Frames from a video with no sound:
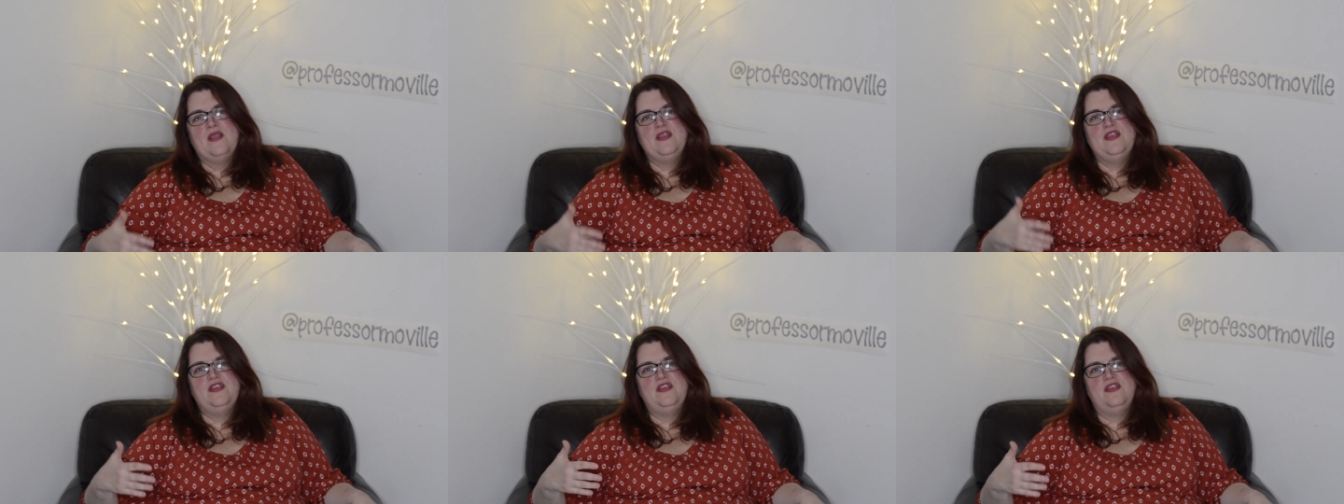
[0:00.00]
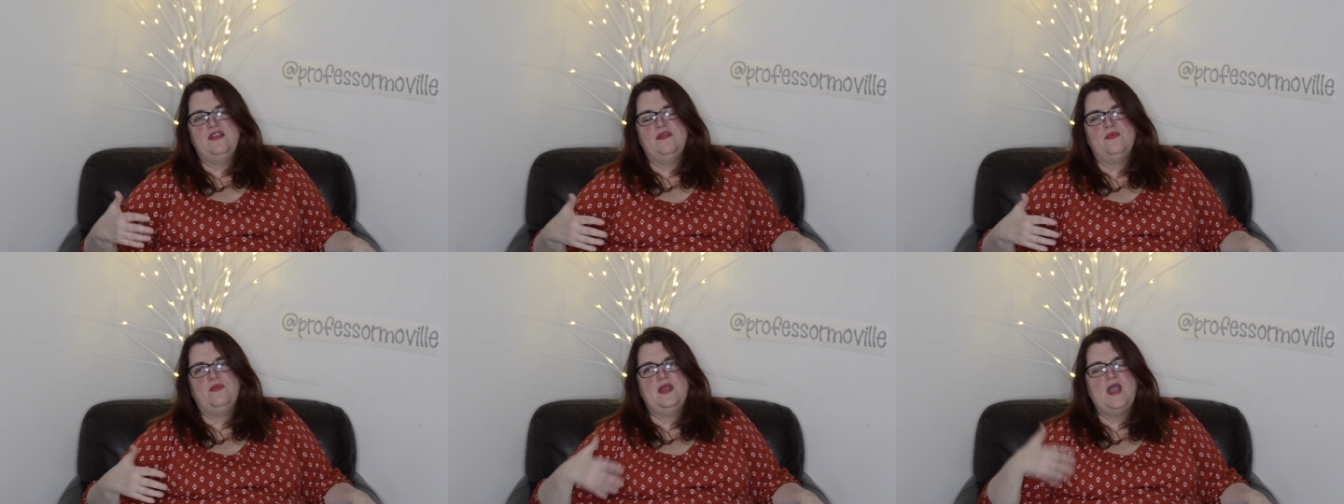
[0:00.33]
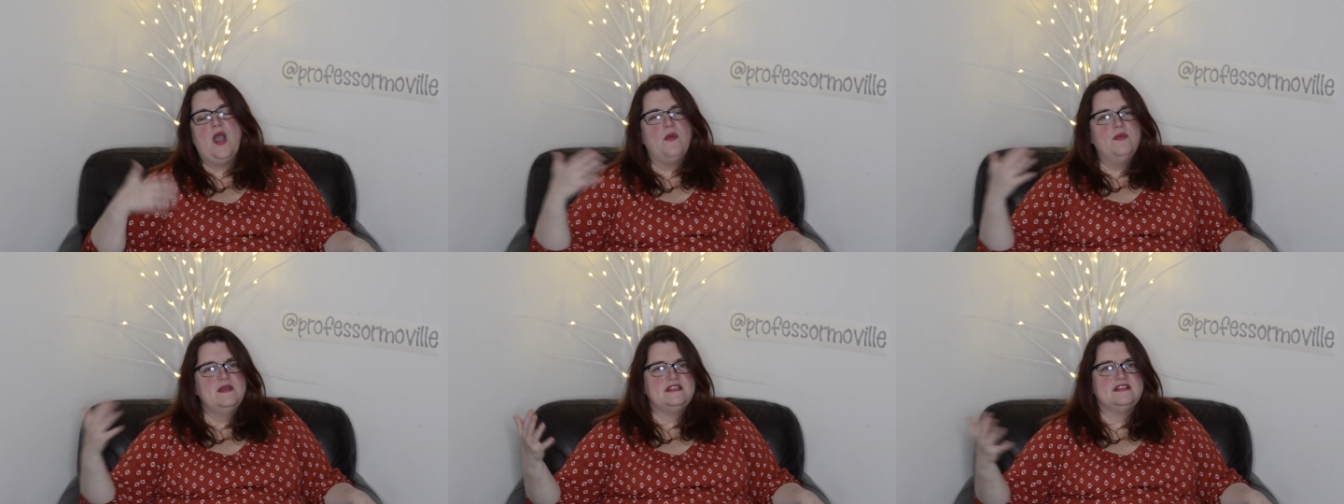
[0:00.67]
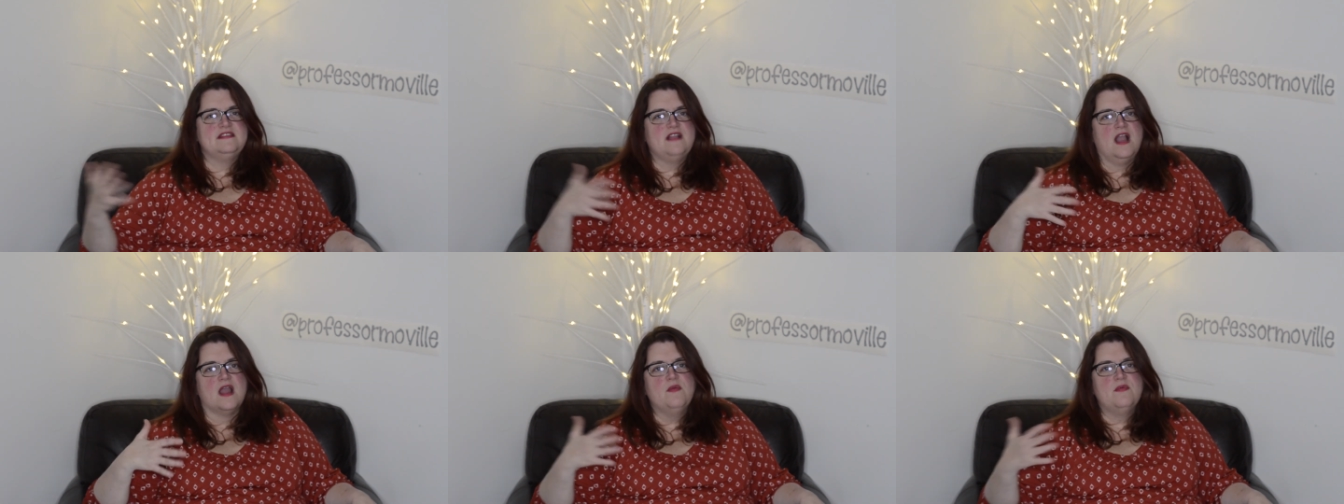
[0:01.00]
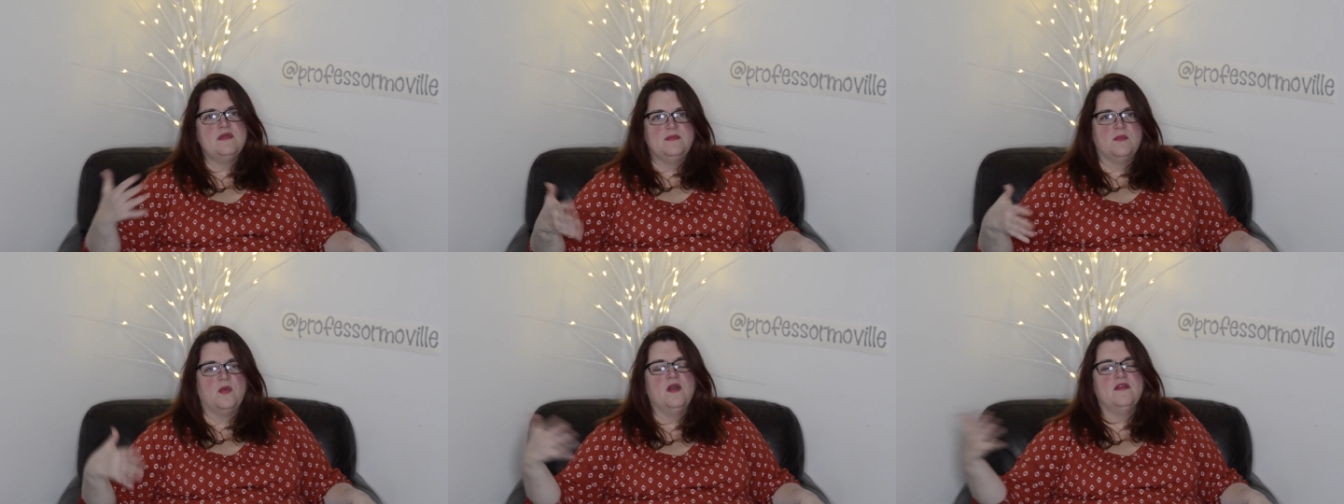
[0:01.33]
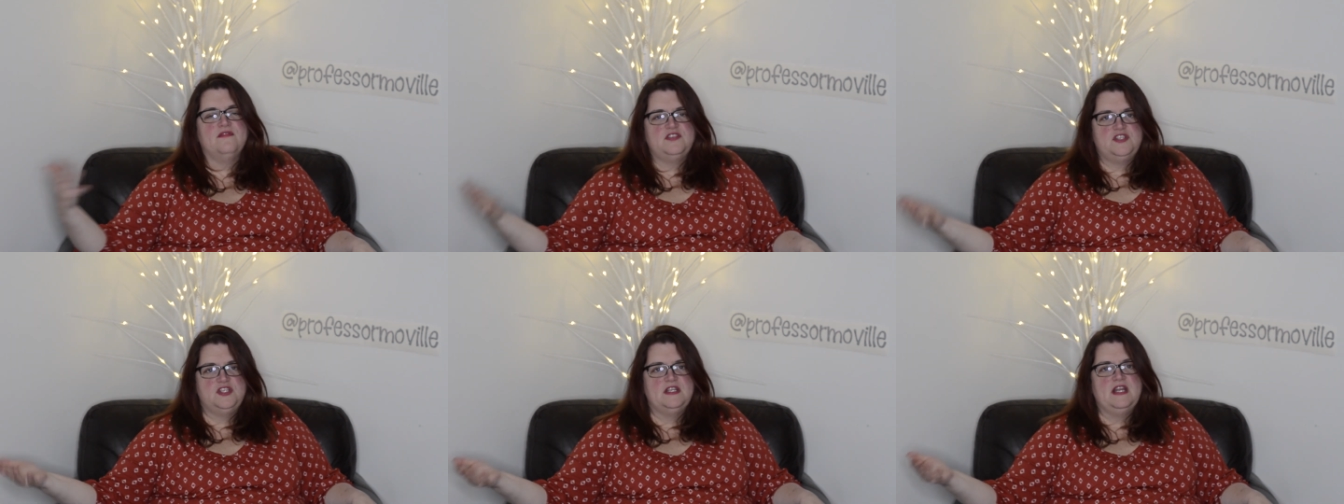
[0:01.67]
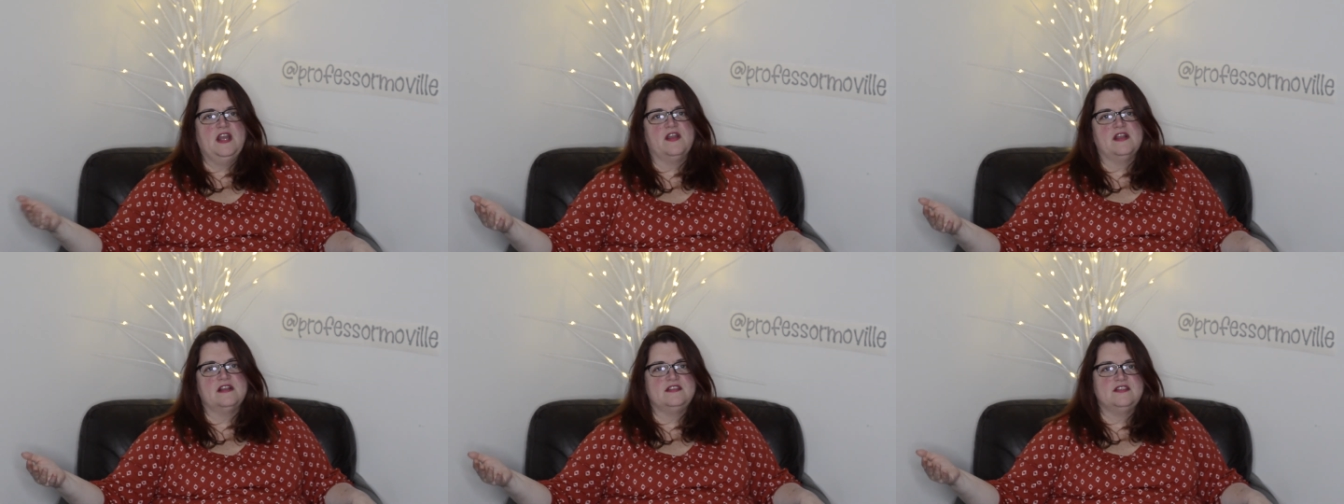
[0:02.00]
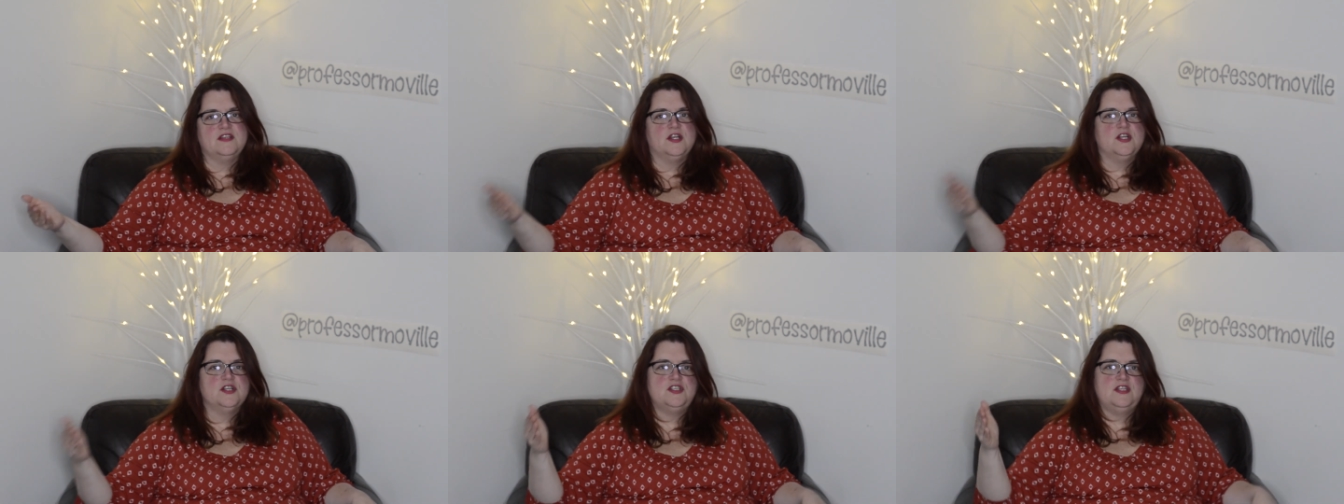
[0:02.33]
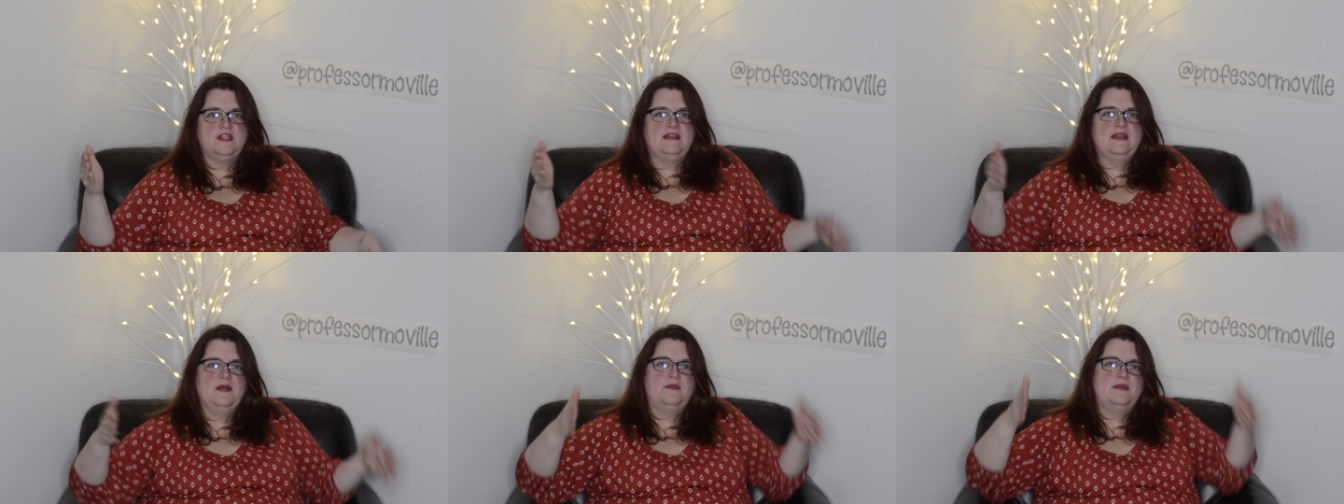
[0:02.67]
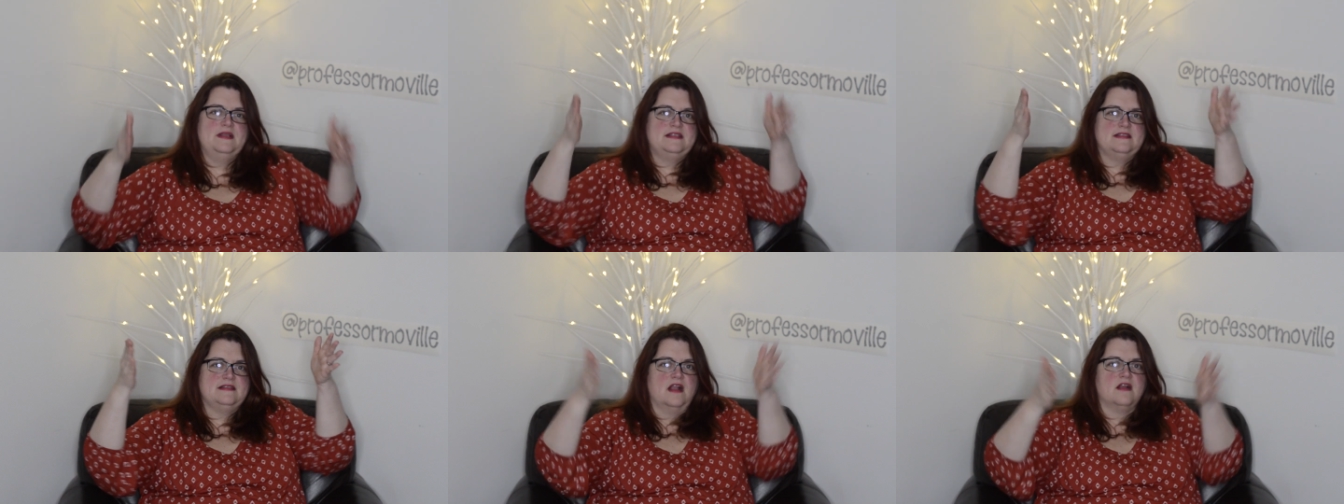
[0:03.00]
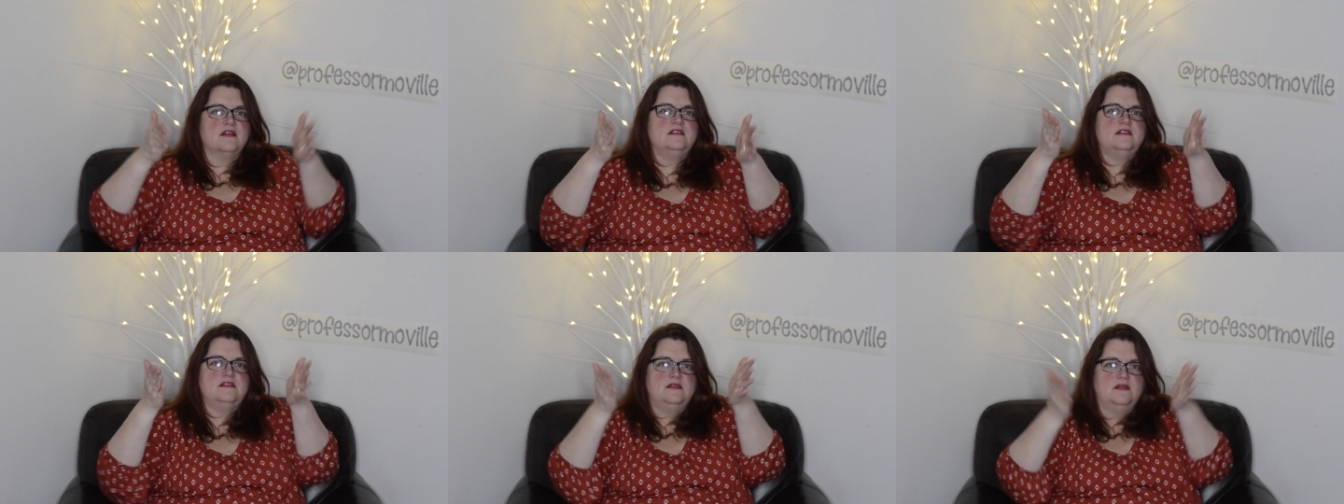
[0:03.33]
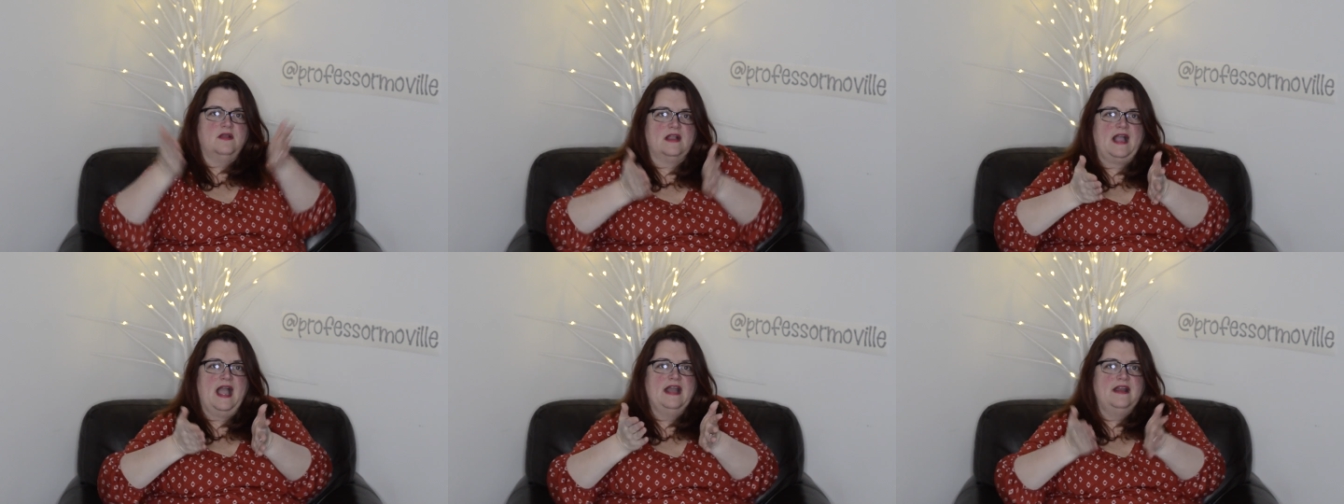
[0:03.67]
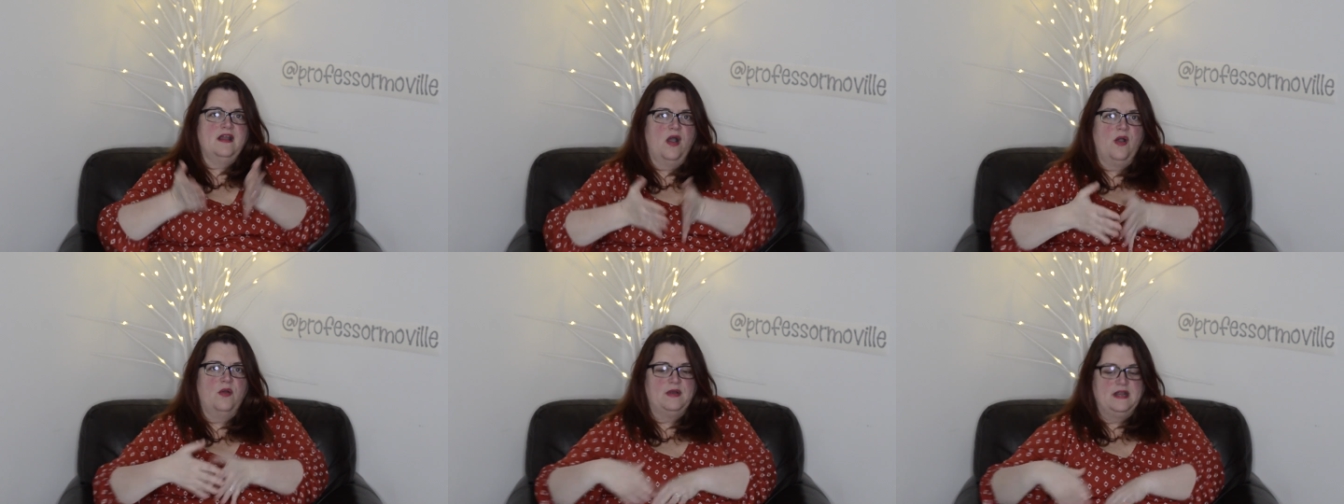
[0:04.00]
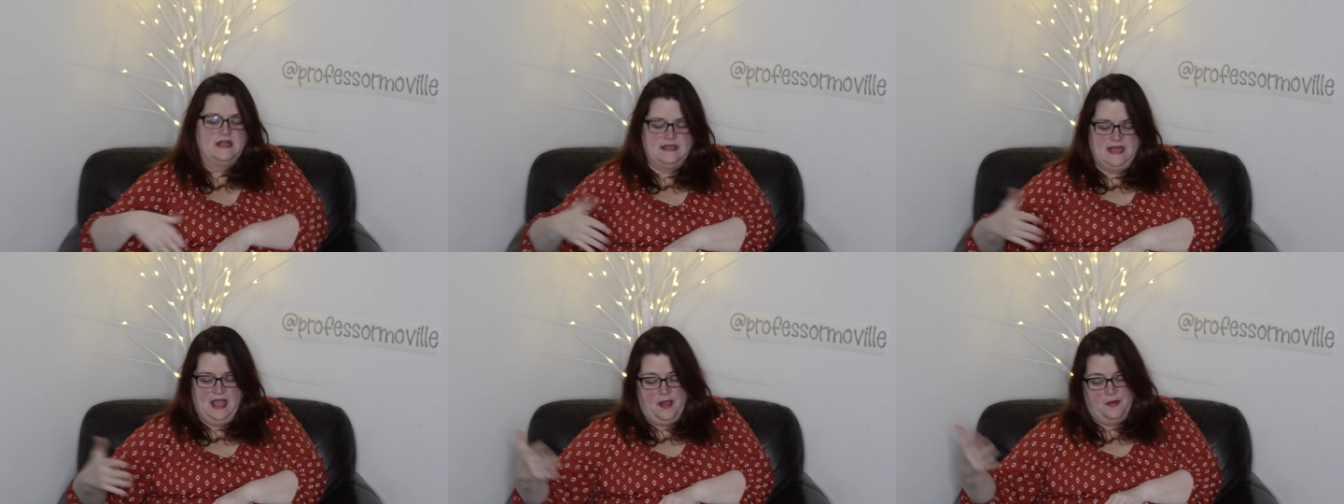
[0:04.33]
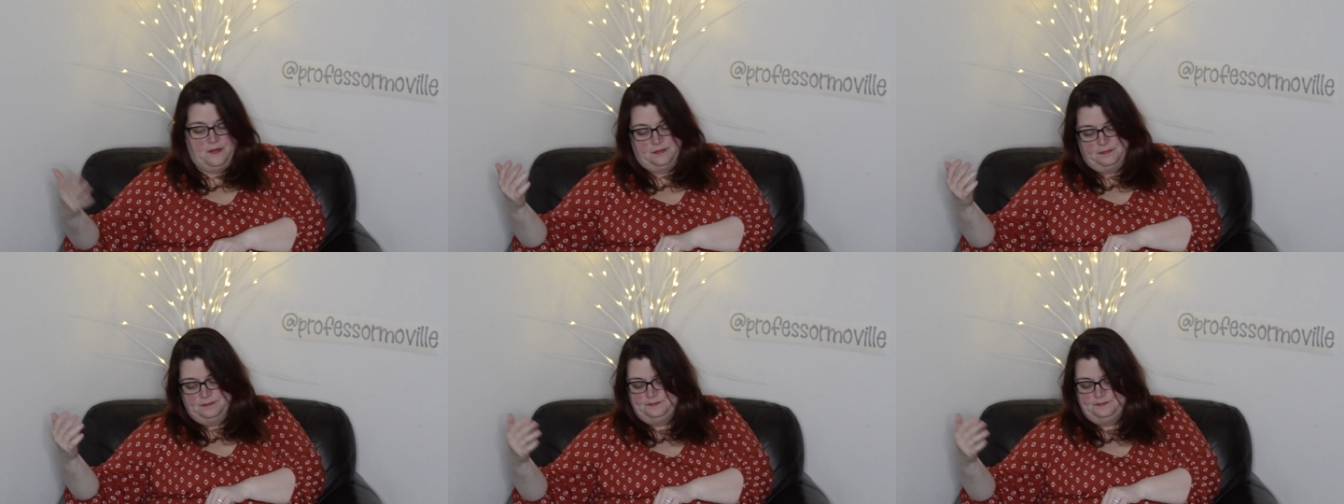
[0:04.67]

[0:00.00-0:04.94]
We always start with more of a generic search, and then we start to kind of hone it down.